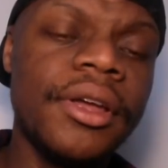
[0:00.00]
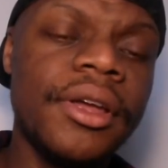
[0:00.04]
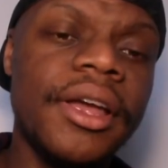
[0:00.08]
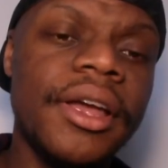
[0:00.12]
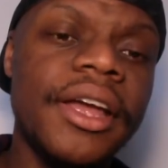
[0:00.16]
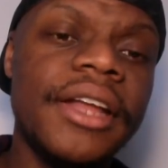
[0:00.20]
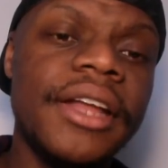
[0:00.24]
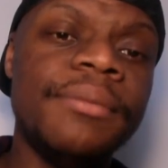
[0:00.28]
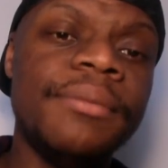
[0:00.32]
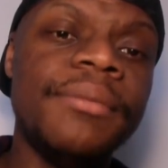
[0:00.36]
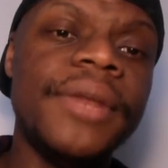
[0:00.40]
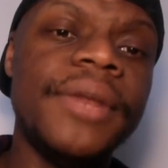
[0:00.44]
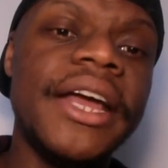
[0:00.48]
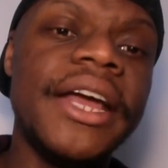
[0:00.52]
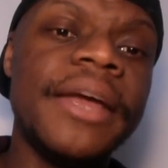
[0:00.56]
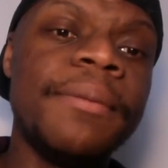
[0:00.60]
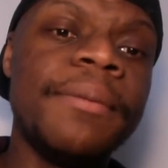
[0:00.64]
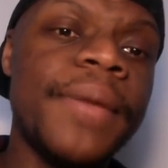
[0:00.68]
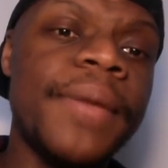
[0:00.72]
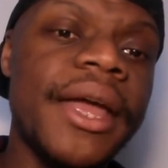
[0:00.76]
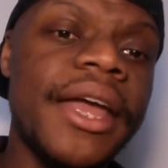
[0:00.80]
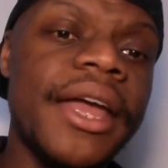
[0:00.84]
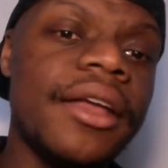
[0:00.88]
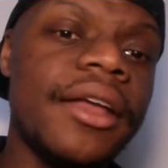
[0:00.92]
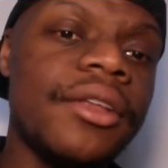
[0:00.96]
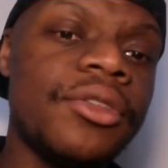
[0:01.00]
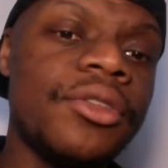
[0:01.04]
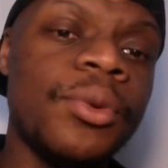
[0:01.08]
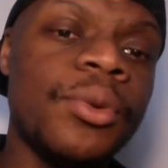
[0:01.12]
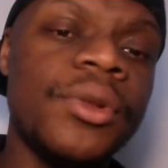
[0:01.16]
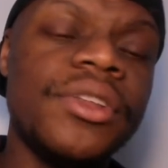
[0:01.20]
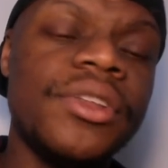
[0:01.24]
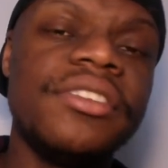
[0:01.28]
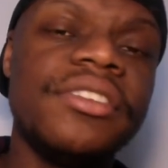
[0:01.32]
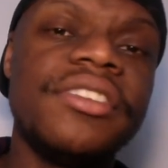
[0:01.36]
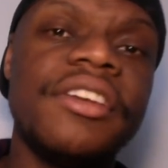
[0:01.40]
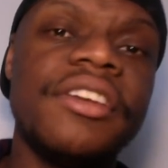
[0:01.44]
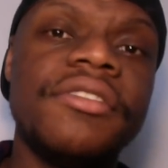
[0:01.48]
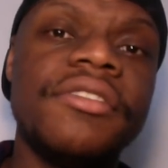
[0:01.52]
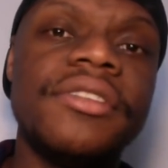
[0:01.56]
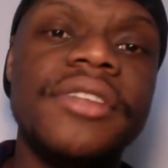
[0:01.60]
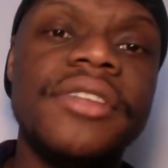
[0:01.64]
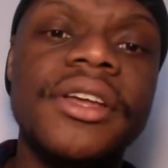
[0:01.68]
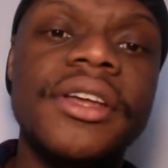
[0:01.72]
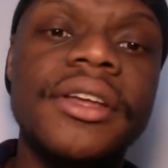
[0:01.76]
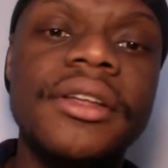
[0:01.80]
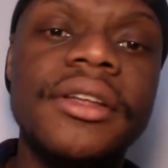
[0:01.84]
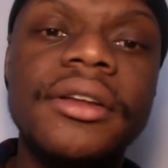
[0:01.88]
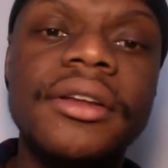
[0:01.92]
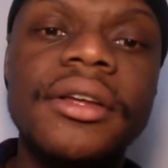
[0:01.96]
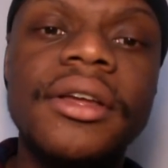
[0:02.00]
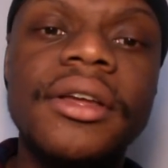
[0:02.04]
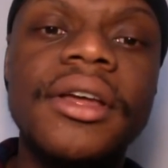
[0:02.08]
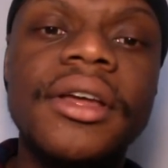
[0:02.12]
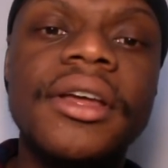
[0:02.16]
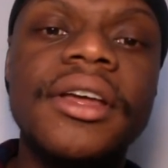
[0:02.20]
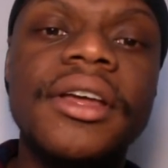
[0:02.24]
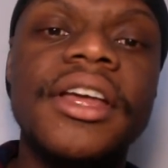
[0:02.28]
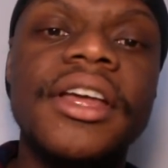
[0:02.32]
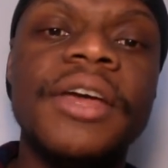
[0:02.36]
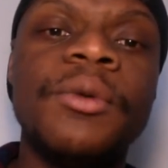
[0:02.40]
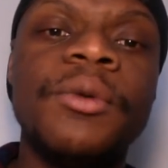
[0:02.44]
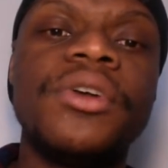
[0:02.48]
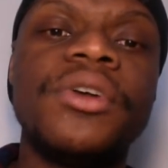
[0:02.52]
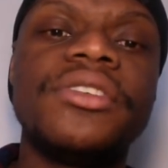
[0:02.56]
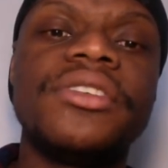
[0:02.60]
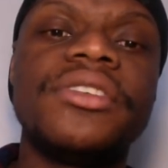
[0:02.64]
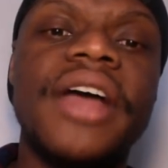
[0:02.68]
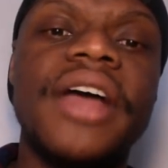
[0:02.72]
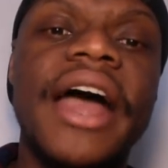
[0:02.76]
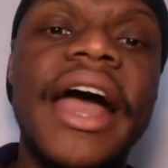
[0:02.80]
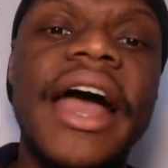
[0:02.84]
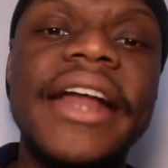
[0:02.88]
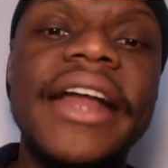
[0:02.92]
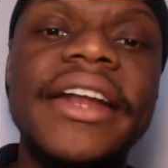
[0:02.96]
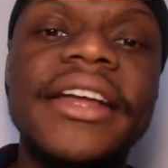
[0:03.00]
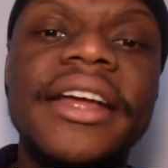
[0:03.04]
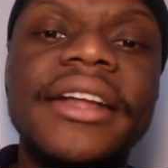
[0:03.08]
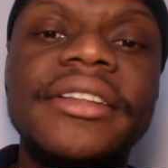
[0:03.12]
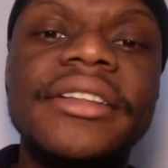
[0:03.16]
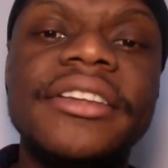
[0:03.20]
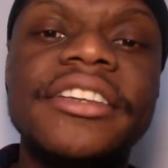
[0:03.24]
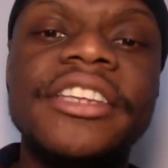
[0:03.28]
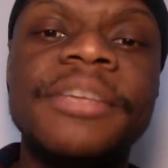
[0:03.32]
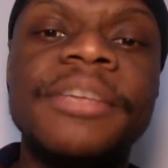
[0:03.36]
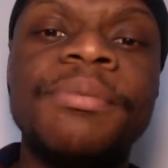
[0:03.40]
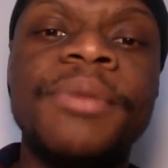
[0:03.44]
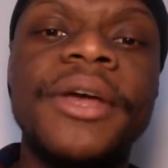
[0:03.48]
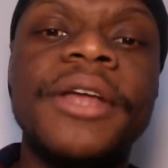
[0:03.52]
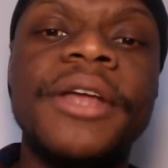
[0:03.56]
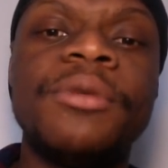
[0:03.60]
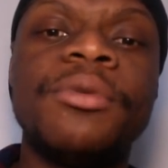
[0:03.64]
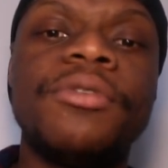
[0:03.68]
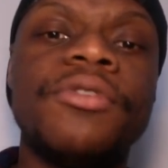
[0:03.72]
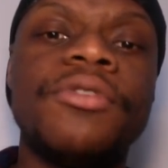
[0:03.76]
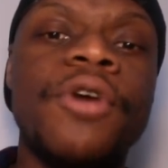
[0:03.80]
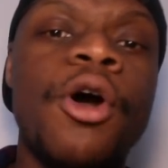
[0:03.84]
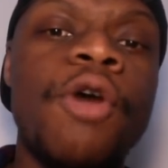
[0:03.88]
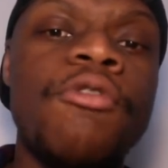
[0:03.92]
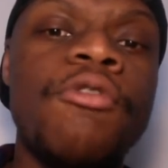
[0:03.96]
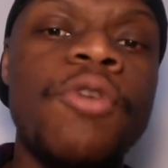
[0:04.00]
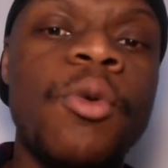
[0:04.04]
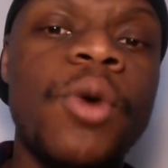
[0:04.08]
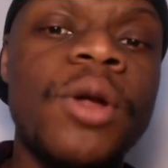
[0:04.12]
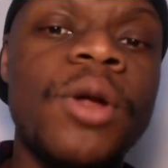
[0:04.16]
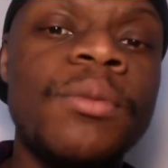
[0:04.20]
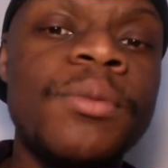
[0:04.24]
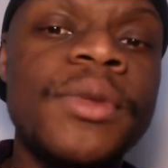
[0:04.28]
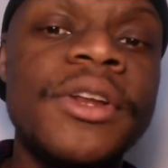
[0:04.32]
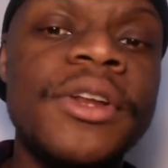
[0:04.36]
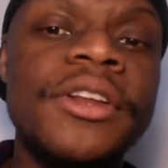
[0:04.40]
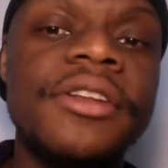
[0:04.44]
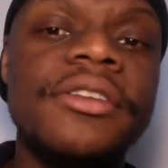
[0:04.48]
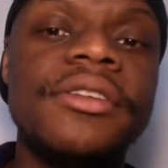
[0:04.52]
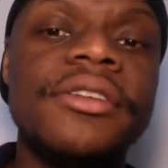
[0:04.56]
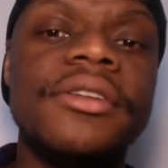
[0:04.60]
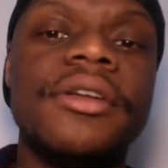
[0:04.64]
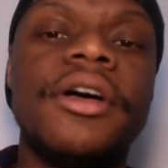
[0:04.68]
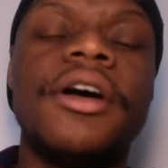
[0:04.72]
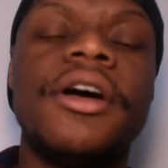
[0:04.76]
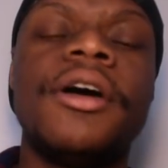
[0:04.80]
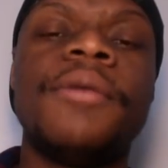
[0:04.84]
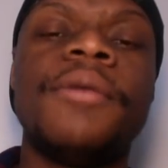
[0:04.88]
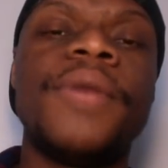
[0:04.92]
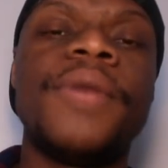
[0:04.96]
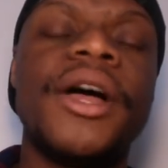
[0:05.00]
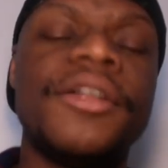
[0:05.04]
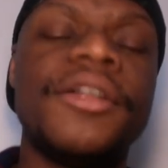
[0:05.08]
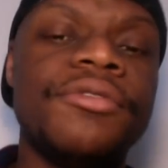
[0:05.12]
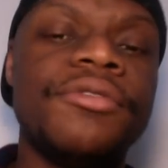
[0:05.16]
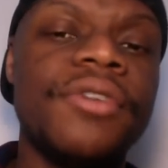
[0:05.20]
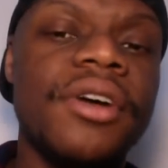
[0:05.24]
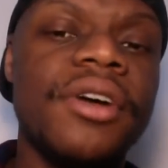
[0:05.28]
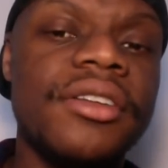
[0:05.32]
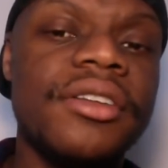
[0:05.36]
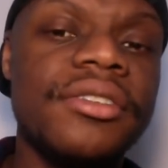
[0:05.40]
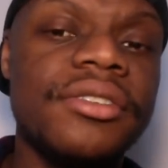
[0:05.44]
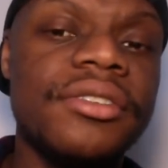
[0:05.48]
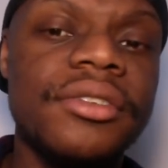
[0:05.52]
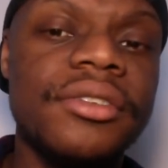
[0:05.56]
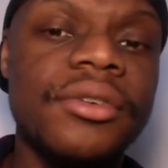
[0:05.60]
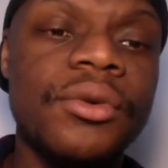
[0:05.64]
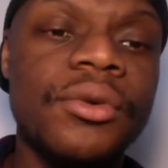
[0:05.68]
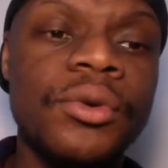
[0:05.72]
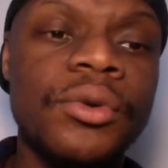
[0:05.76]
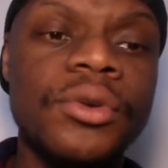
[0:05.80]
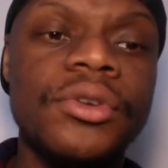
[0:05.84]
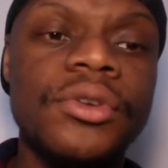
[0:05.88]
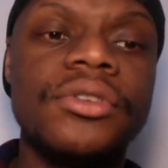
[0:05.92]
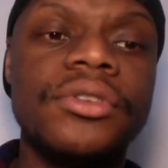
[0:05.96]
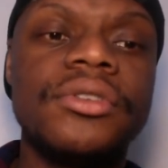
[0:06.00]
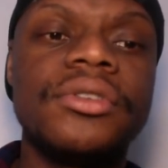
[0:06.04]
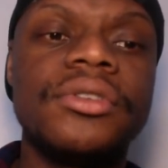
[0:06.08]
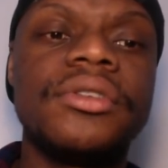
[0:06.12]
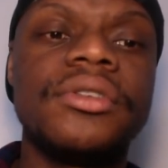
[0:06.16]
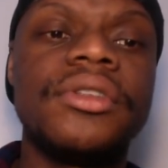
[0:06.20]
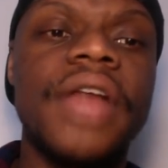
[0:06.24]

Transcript: in late May 2017, it was highly anticipated with over 1 million advance orders.